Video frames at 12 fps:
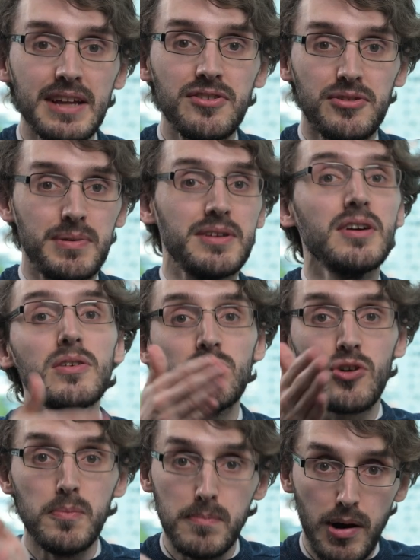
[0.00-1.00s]
into it
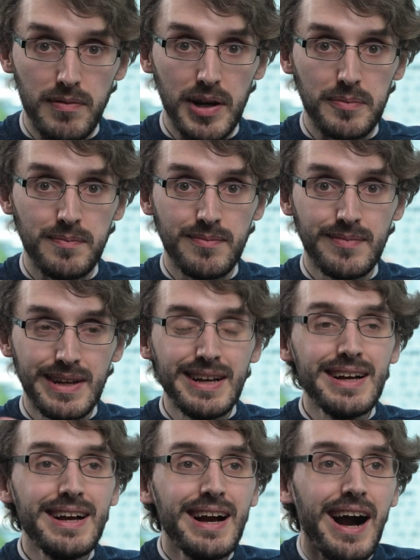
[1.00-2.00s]
tomorrow.
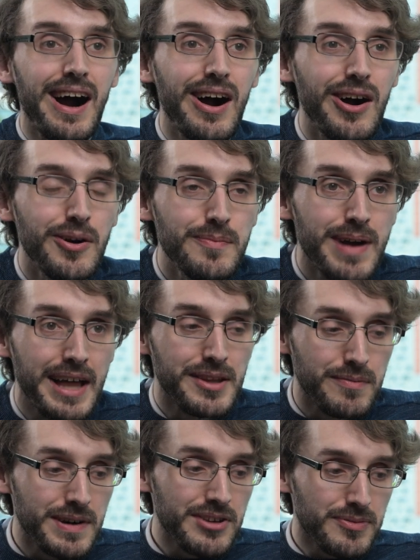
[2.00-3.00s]
And
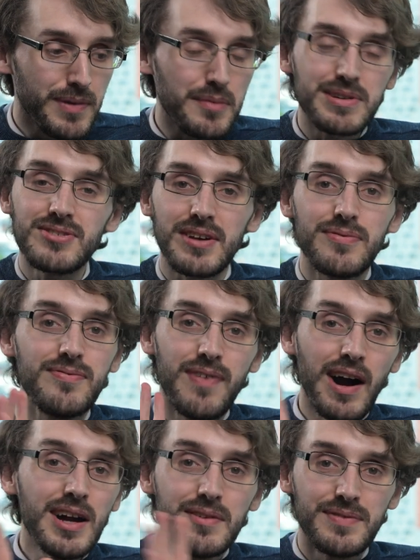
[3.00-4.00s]
the reason why we say
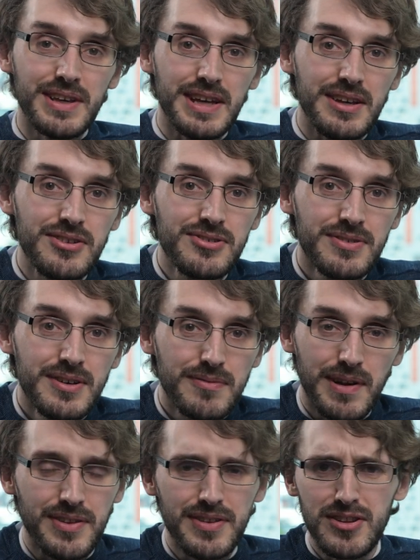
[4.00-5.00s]
5 years
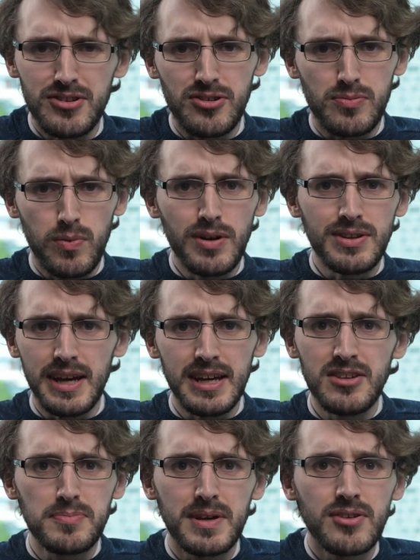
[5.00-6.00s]
rather than just 1 year
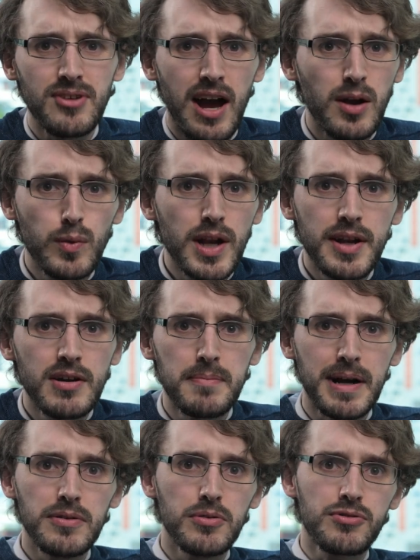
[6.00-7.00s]
is because I want to know
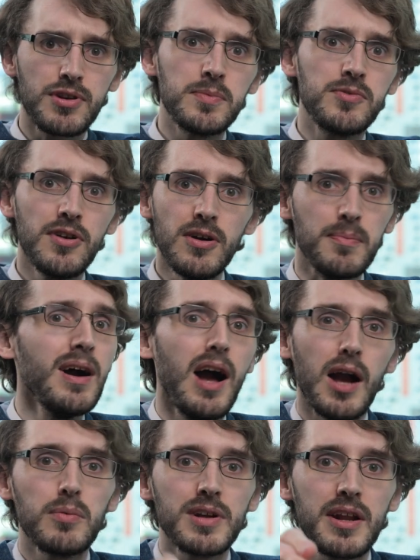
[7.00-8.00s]
about your dream job.
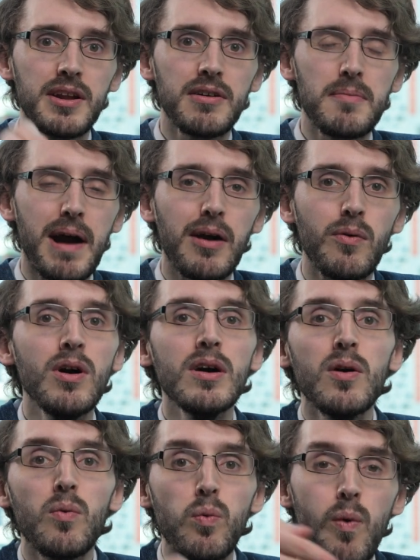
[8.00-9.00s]
I want to know about
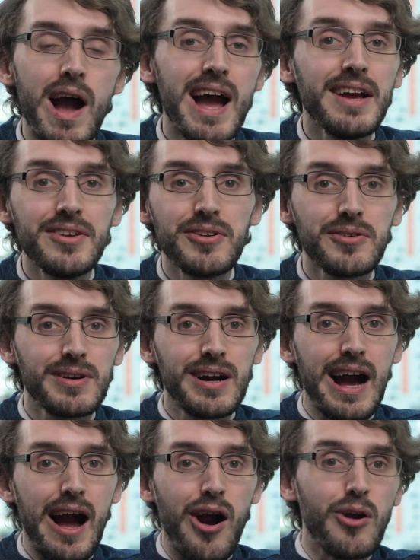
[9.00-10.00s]
where you're
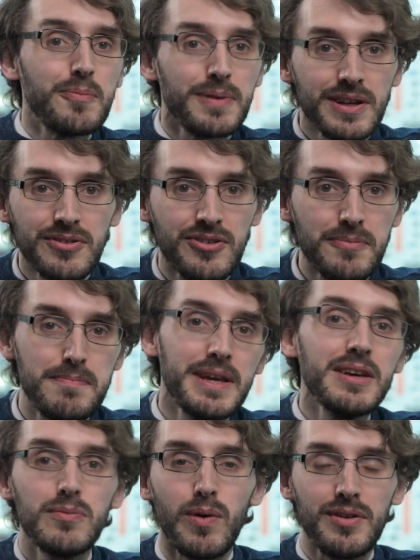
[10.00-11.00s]
hoping to
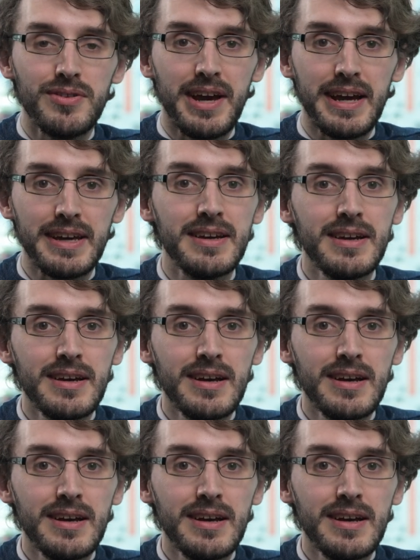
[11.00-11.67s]
be one day,